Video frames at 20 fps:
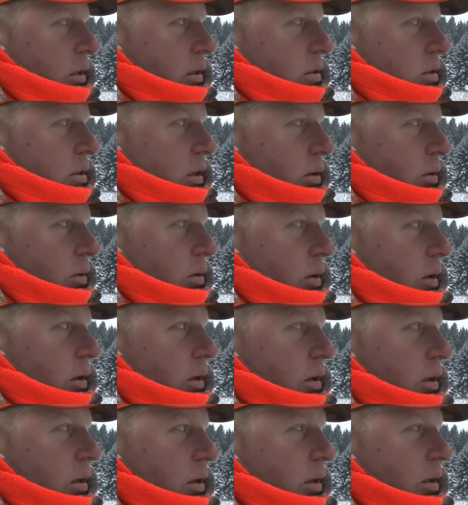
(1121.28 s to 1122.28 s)
So
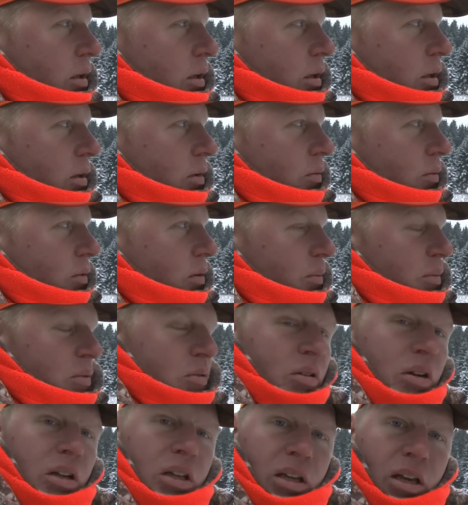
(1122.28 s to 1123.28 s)
you've got to be
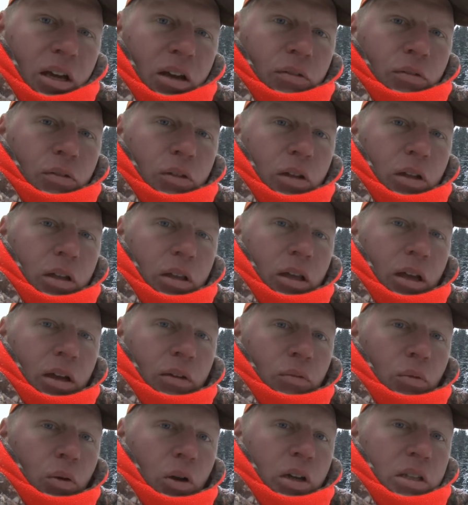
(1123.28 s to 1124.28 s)
really careful here, they
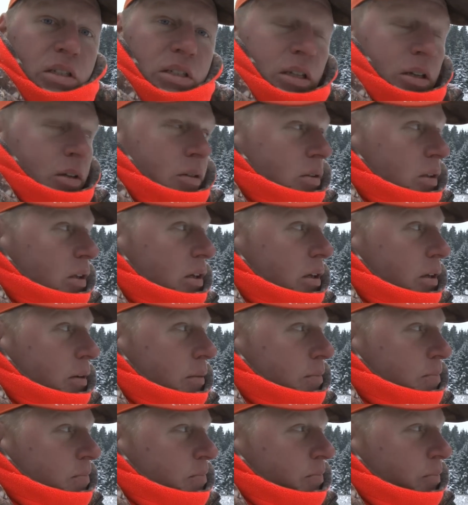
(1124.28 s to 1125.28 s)
have white-tailed here.
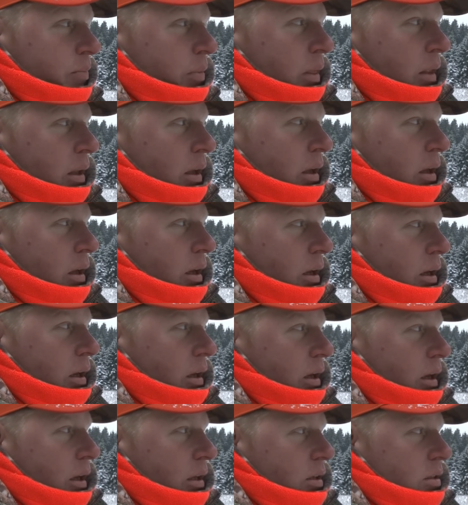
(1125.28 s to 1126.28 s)

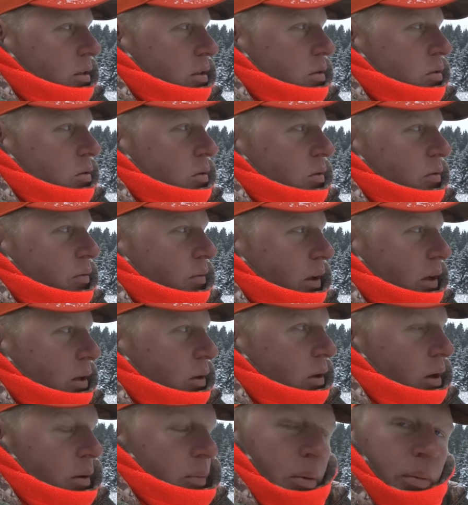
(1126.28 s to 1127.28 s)
And as I saw the fallow
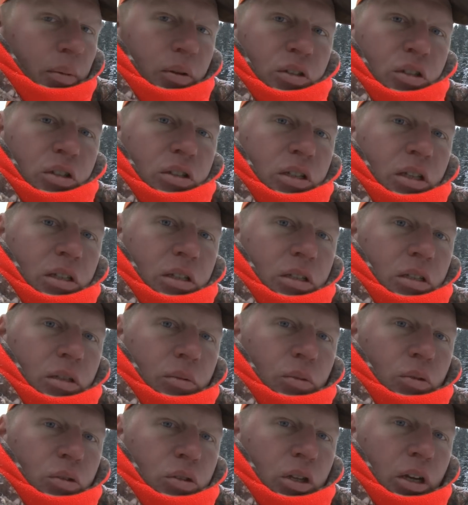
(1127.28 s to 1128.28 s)
come up, I just had to
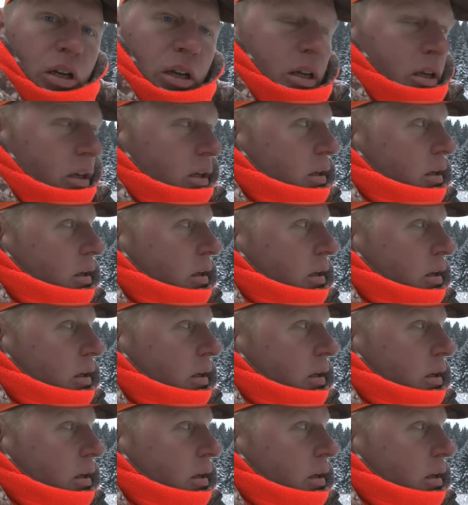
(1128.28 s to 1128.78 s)
double check.